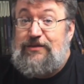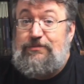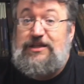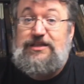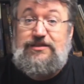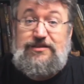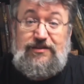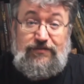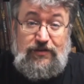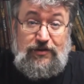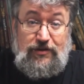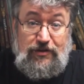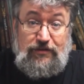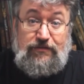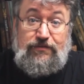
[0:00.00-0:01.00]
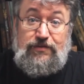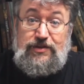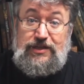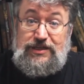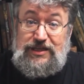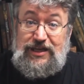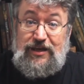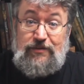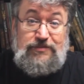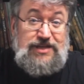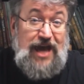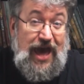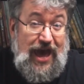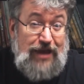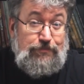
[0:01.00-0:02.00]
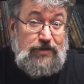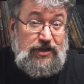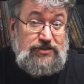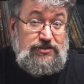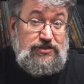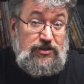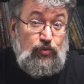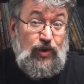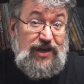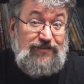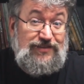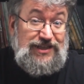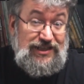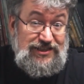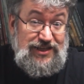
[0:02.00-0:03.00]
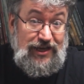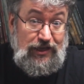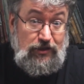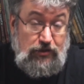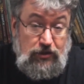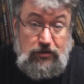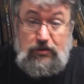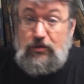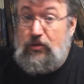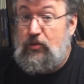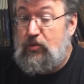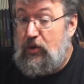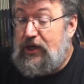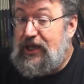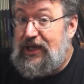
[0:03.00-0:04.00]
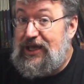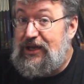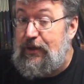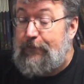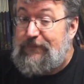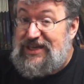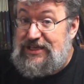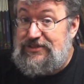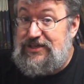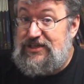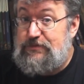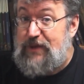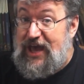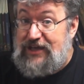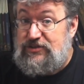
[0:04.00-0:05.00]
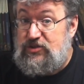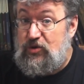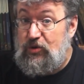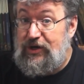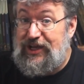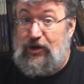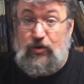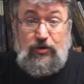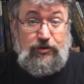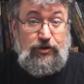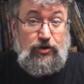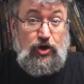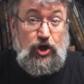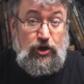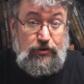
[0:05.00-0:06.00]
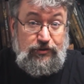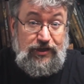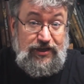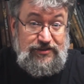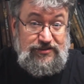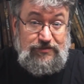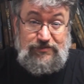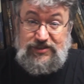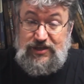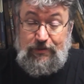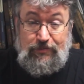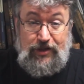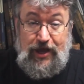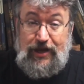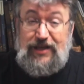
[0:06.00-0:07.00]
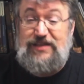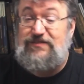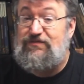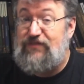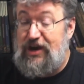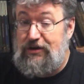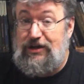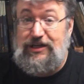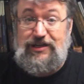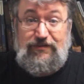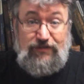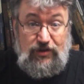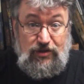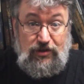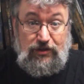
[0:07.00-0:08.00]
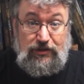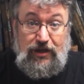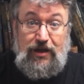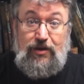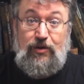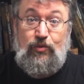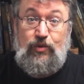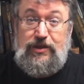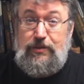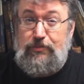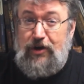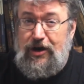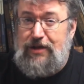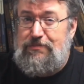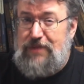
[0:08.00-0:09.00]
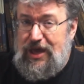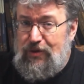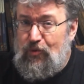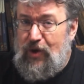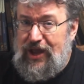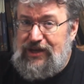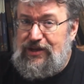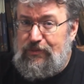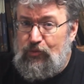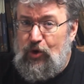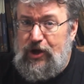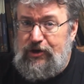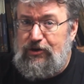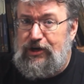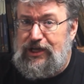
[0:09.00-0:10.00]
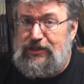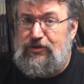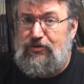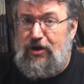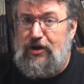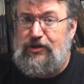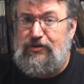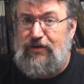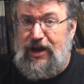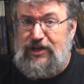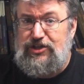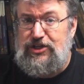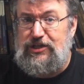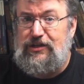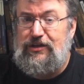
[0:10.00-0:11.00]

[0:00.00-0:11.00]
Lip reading: be difficult for the DM to add much in the way of detail. Working in a PC's backstory or your own custom subplot is very difficult, when the party may wind up wandering in the wrong direction.